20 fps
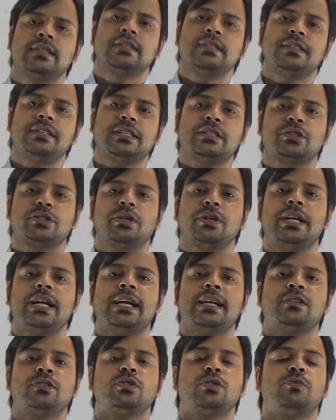Dear
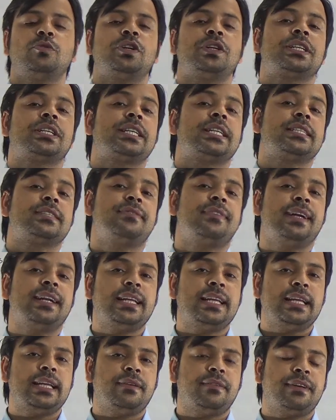students, homework is
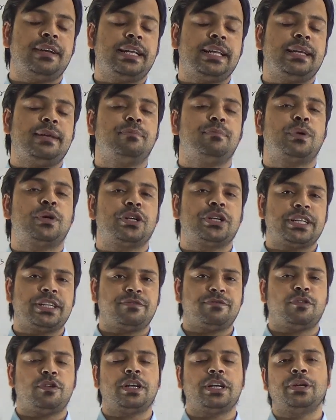very, very
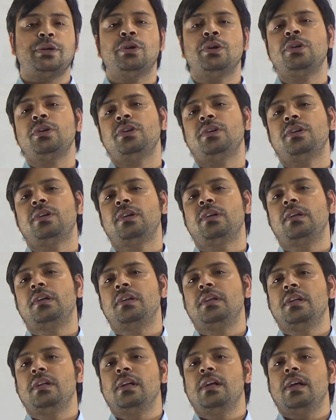important for your
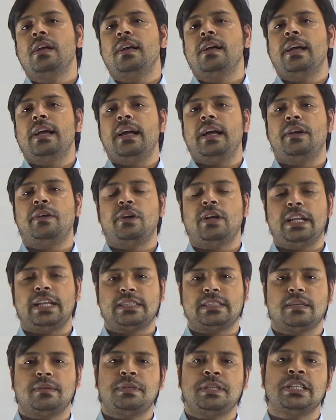annual
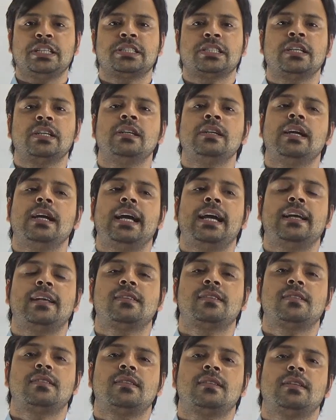examination,
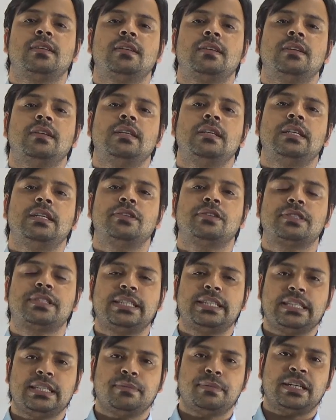as your
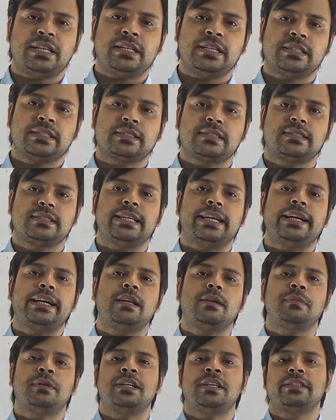CT marks,
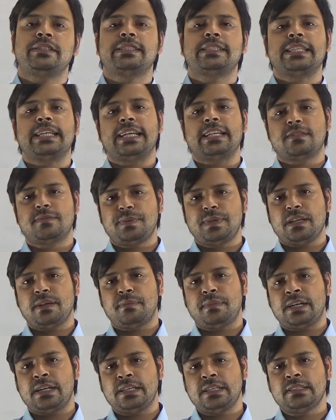diary marks, SBA
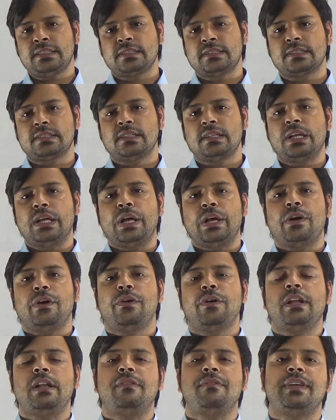marks
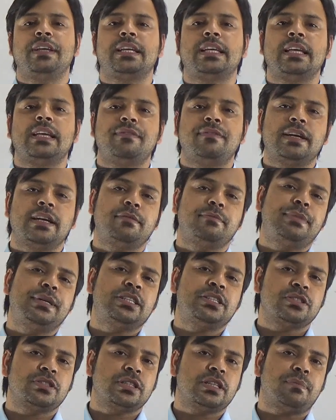will be given
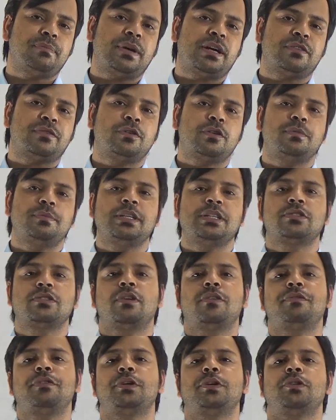based on the performance
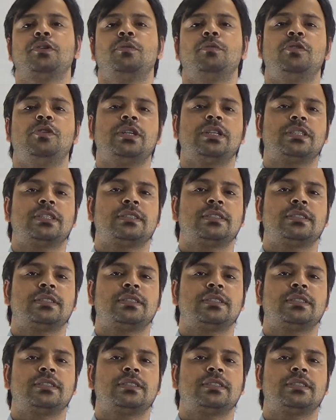of your homework.